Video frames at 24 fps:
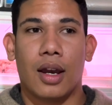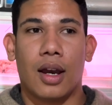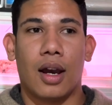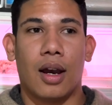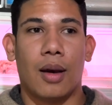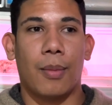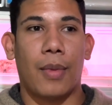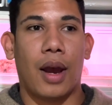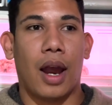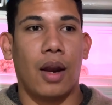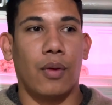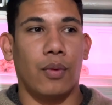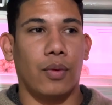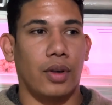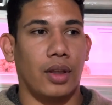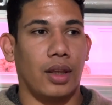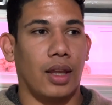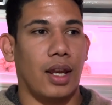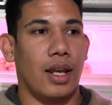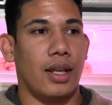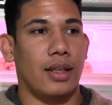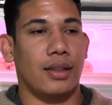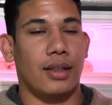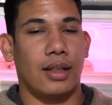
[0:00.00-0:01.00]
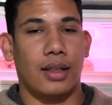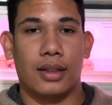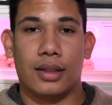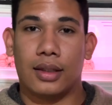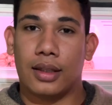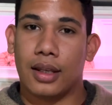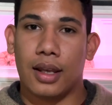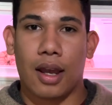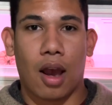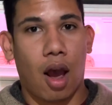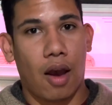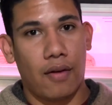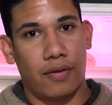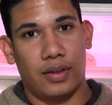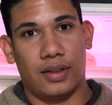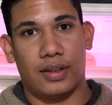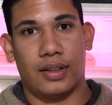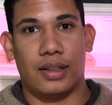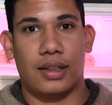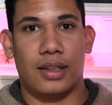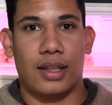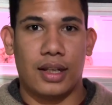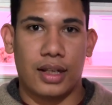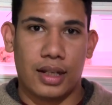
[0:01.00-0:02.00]
Um, I realized that they,
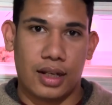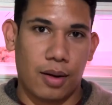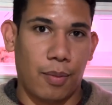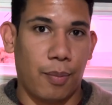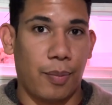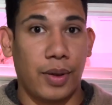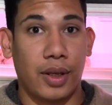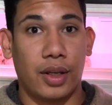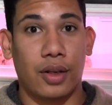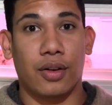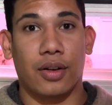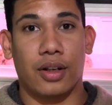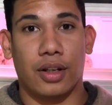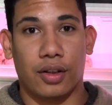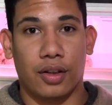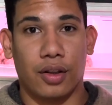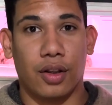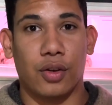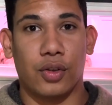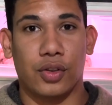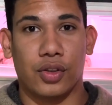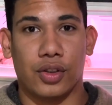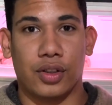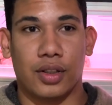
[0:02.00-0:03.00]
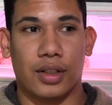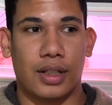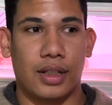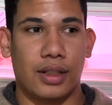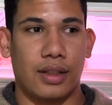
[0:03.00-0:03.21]
obviously they need a bigger enclosure,